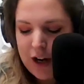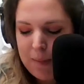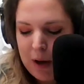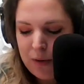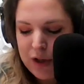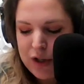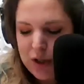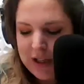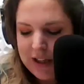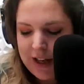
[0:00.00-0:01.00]
talk about the
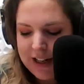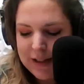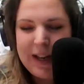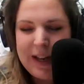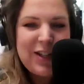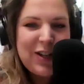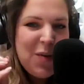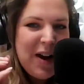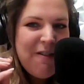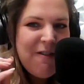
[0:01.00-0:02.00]
doing things, because
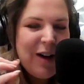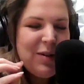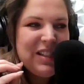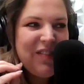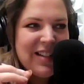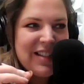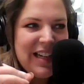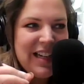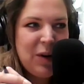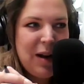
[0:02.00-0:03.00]
what I found was
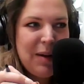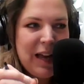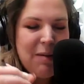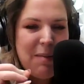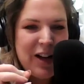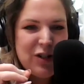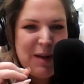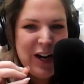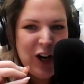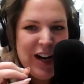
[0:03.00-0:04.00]
fascinating when I became a
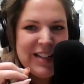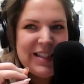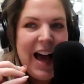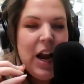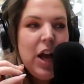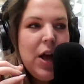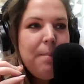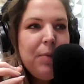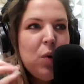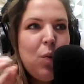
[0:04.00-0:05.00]
matchmaker is that
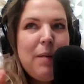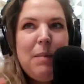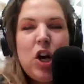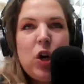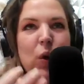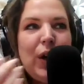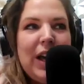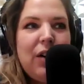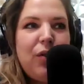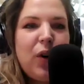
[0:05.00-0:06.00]
women are
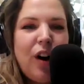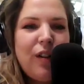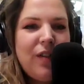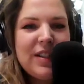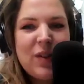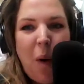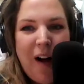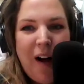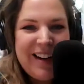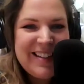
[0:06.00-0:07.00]
looking for all of these
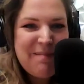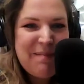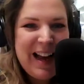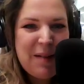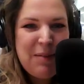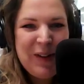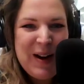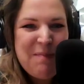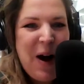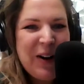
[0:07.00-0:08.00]
qualities that make up a
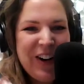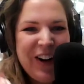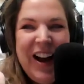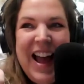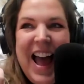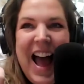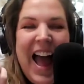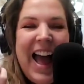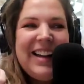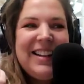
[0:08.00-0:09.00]
great partner,
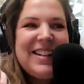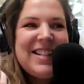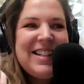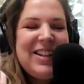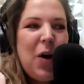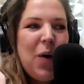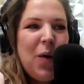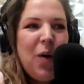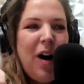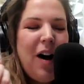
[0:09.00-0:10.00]
and
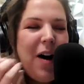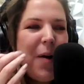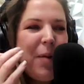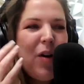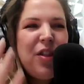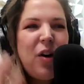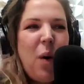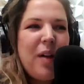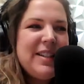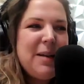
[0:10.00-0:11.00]
all of the
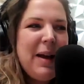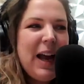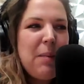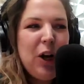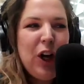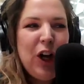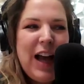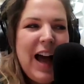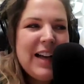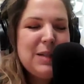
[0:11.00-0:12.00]
qualities that make up a good
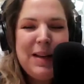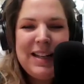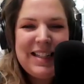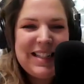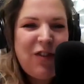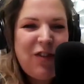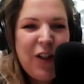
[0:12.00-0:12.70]
husband and